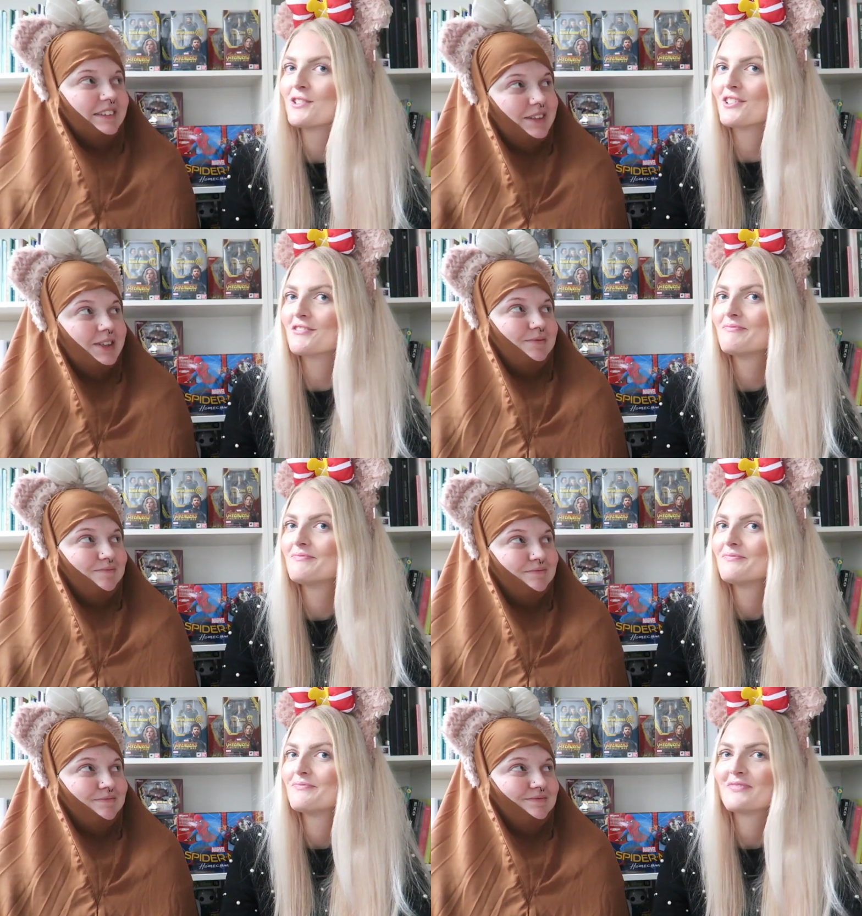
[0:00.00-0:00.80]
Speaker 1: So.
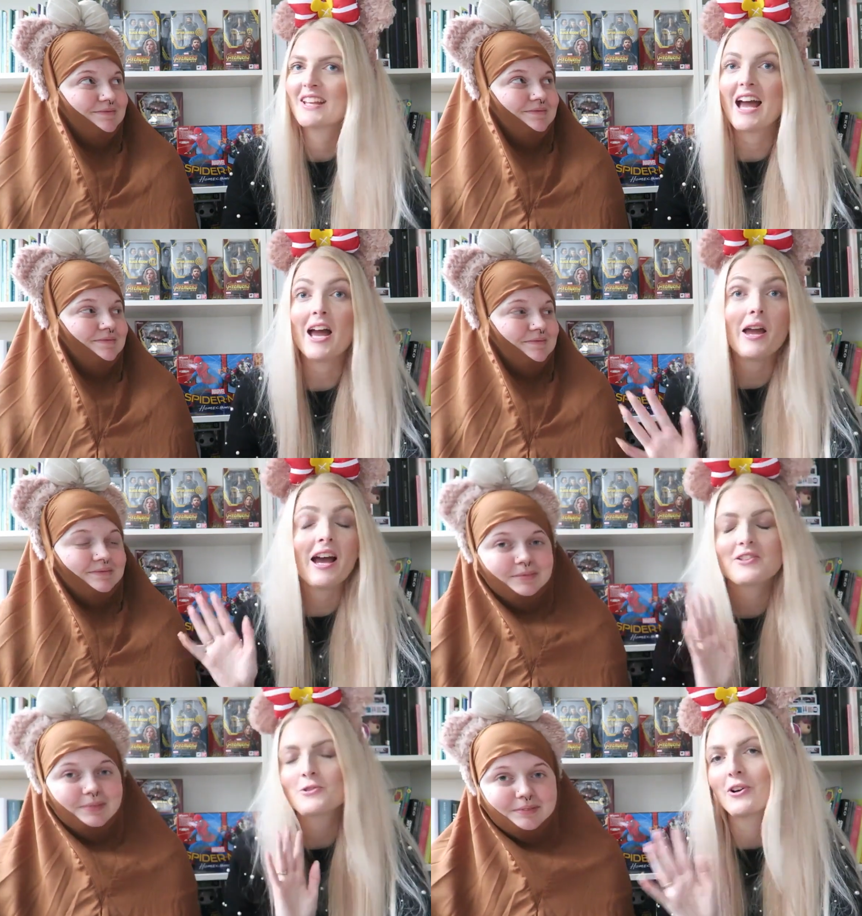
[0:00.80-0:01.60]
Yeah, I, I
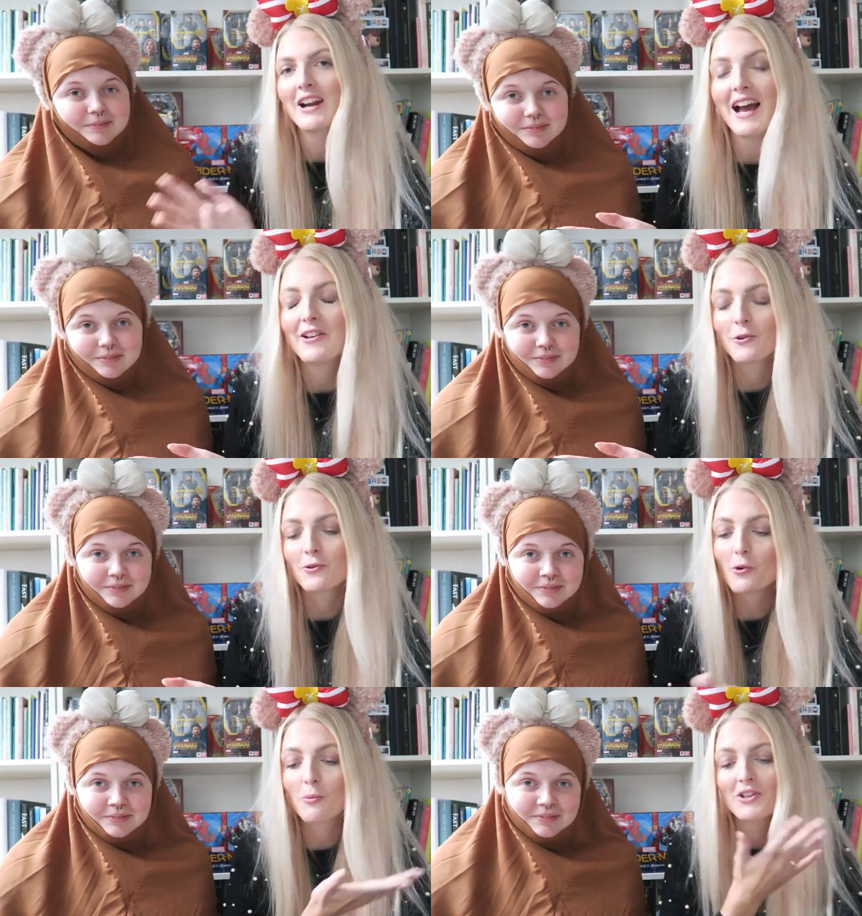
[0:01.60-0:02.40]
sorry, I don't
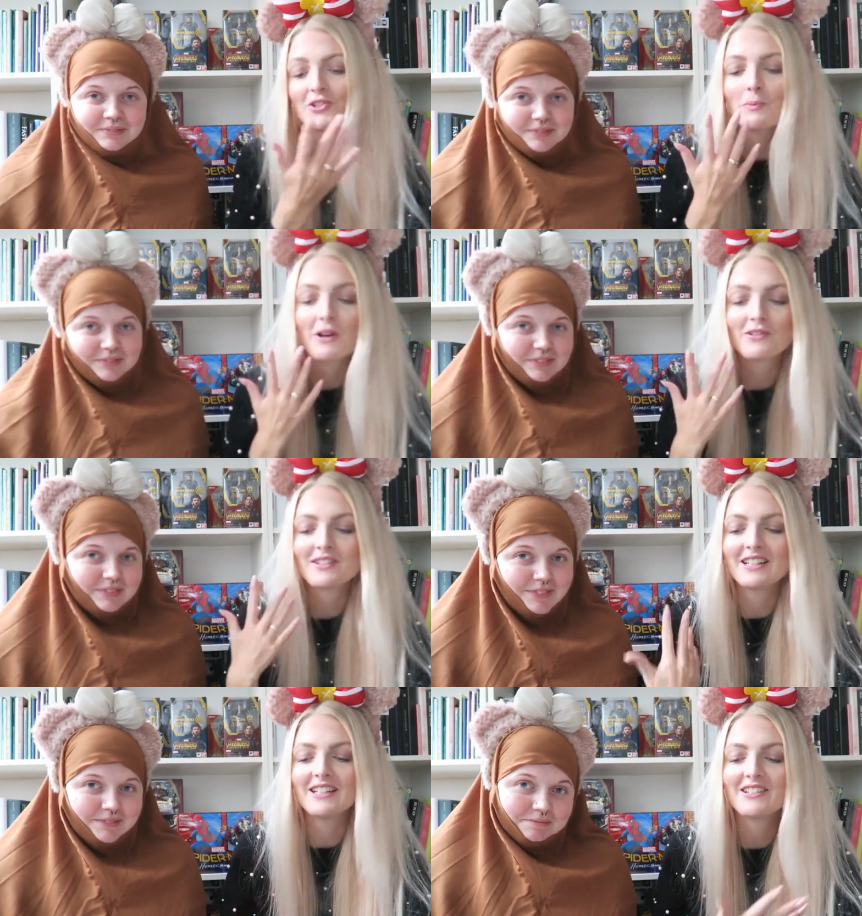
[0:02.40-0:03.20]
know much about
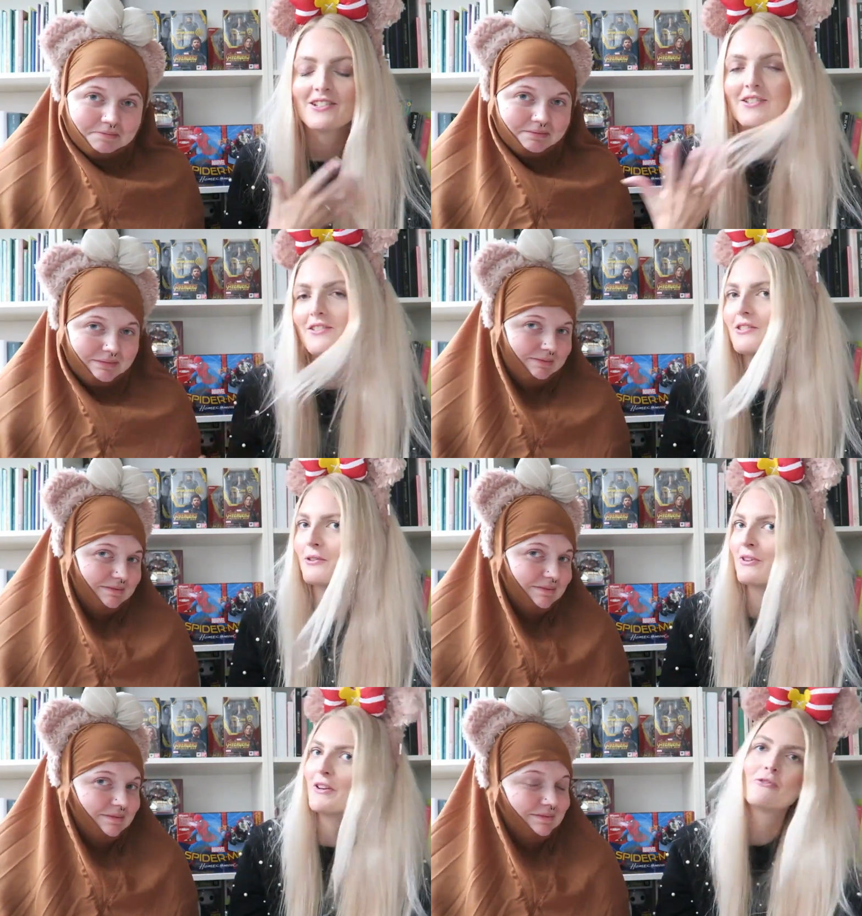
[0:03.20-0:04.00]
the
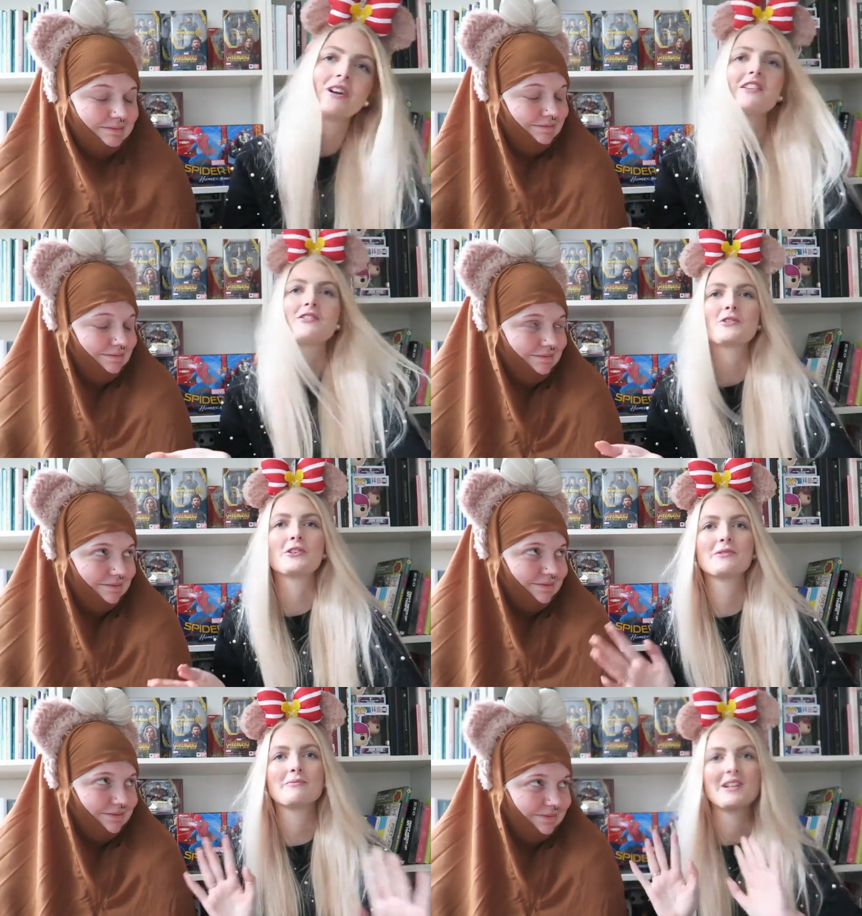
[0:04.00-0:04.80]
Duffy and Friends,
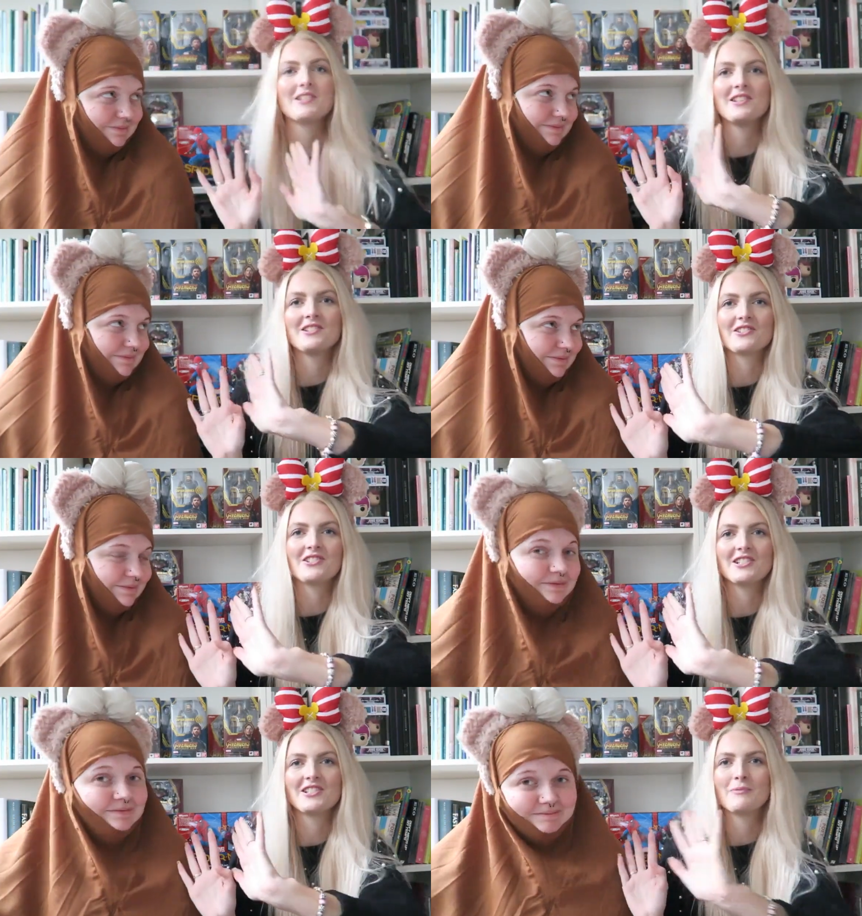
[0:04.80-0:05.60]
so my sister,
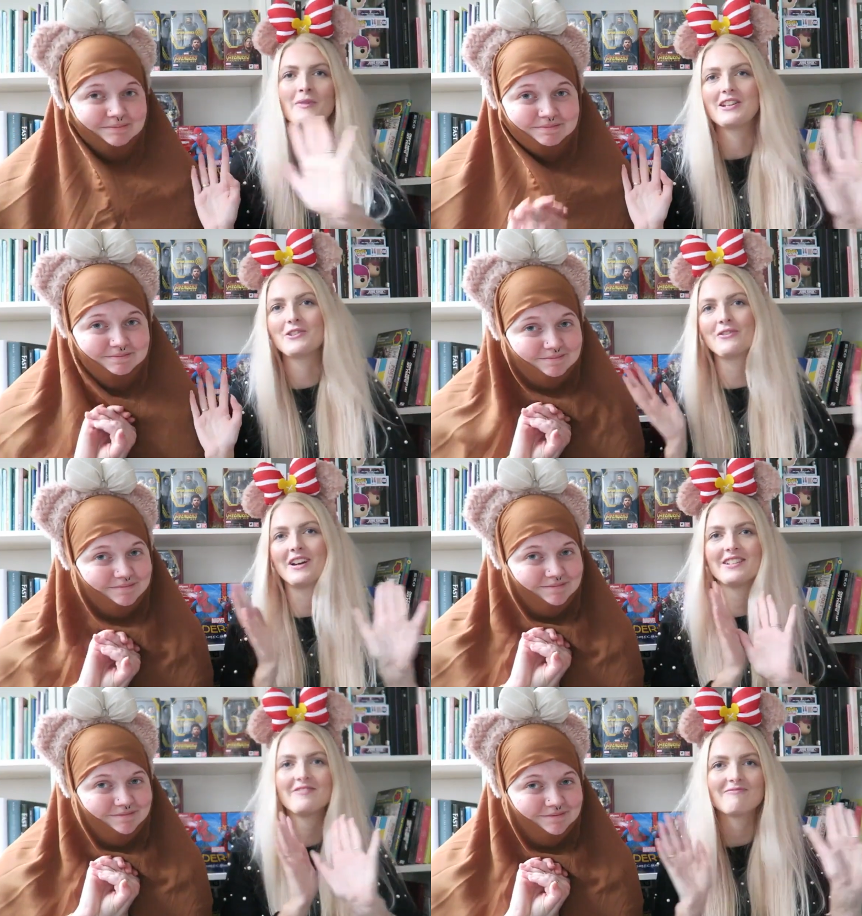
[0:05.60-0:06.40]
she's a major
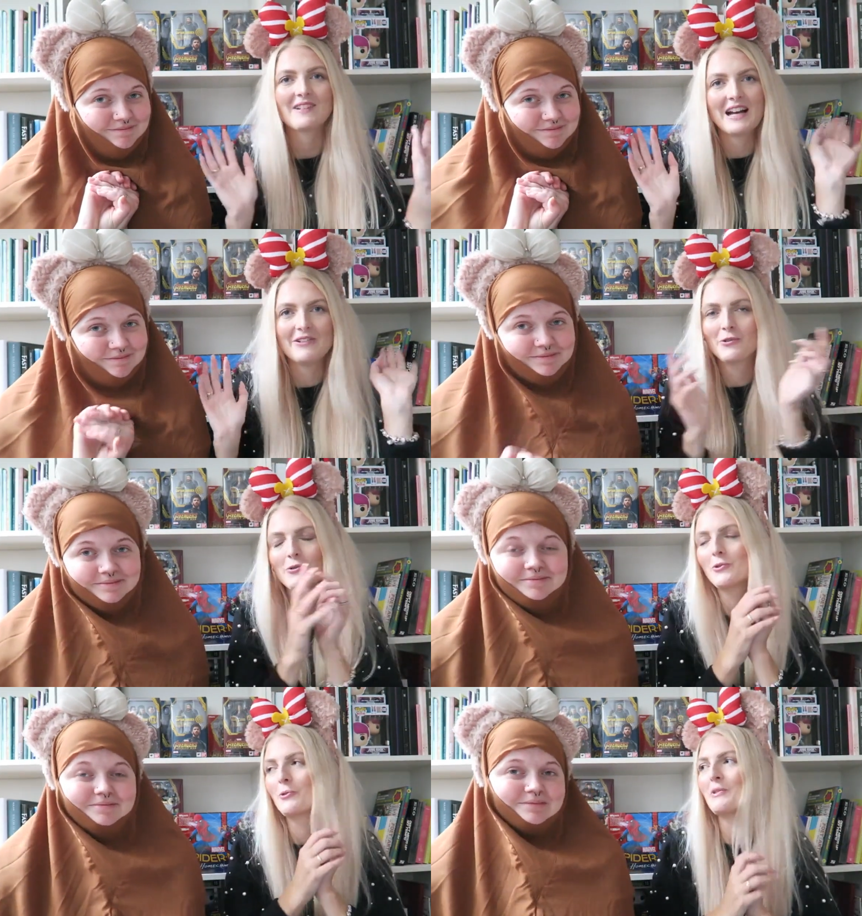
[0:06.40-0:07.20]
fan. I don't
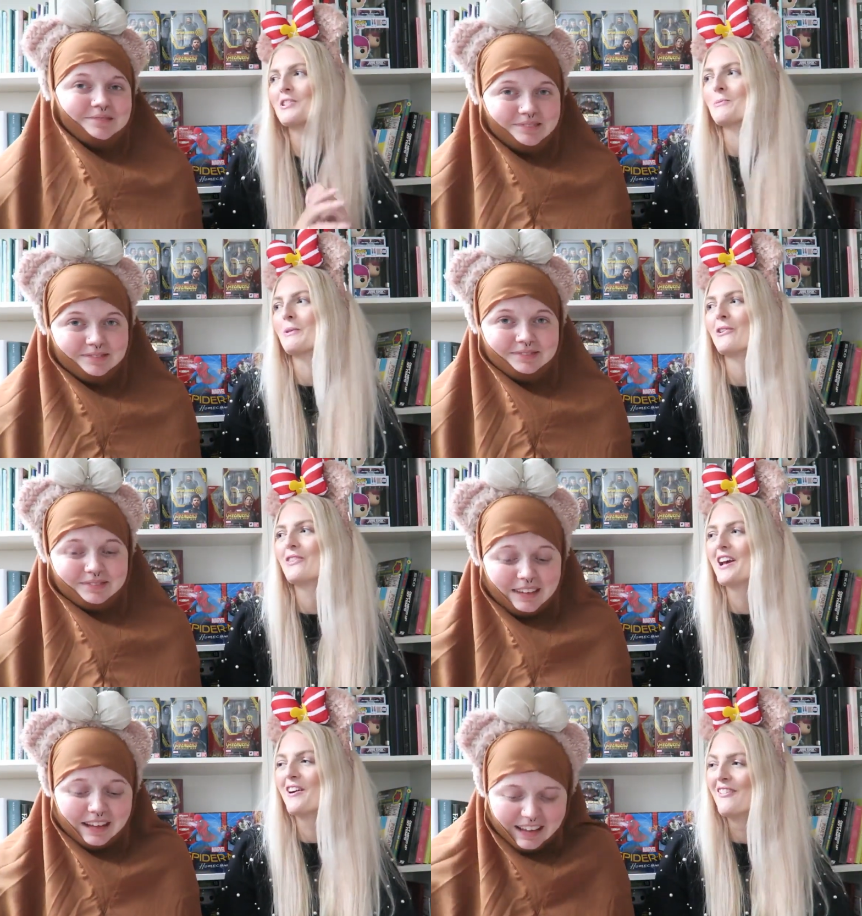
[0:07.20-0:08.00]
know much about
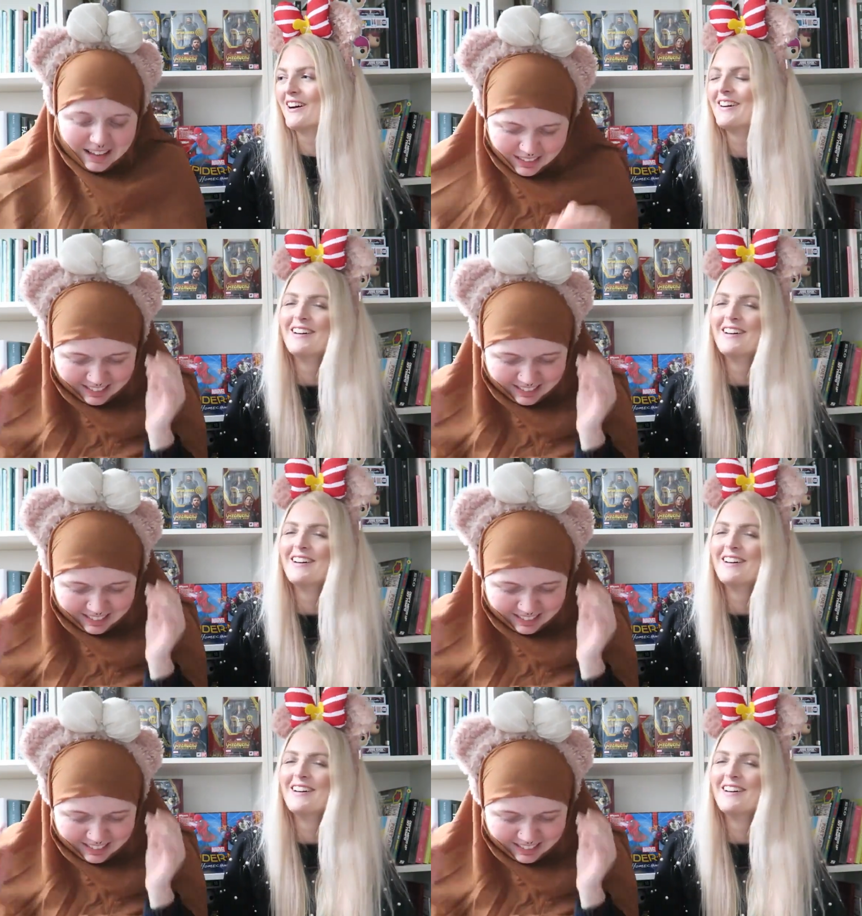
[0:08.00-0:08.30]
them.